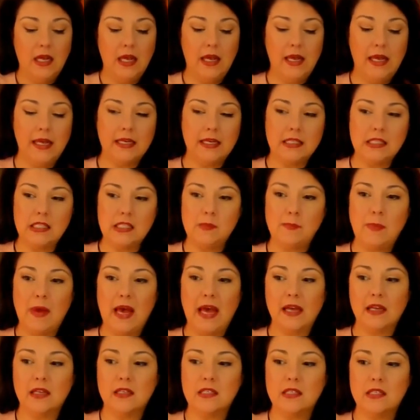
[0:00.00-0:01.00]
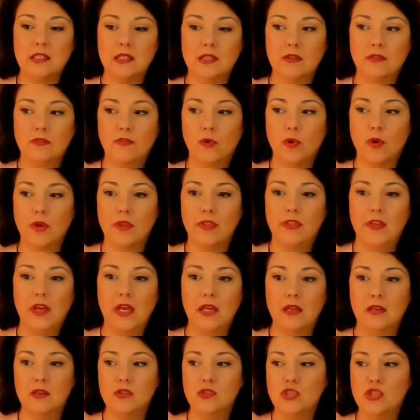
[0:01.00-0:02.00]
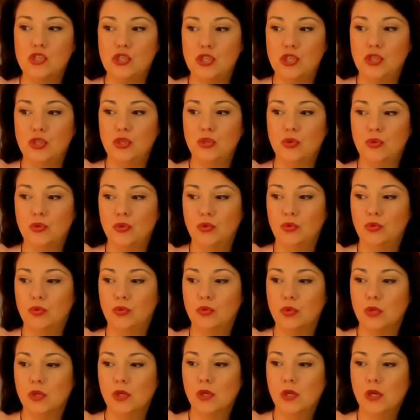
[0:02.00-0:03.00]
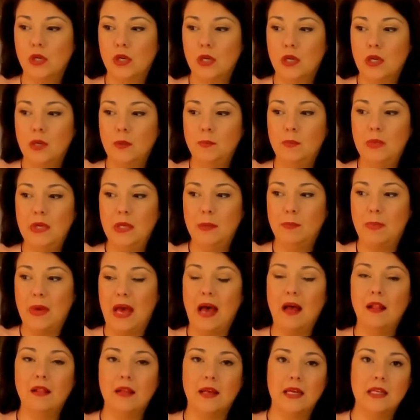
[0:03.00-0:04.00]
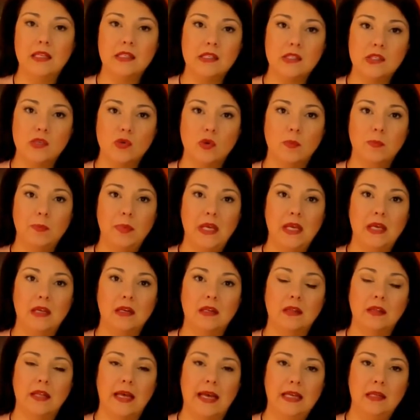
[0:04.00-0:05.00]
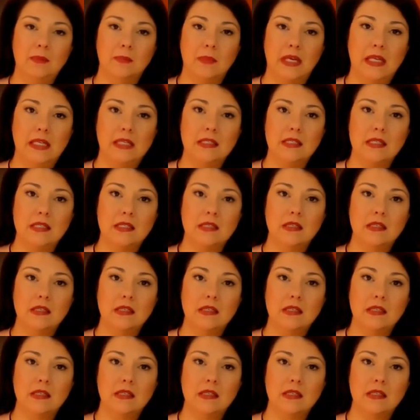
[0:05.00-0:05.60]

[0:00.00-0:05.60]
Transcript: expect for things to be balanced or be in alignment.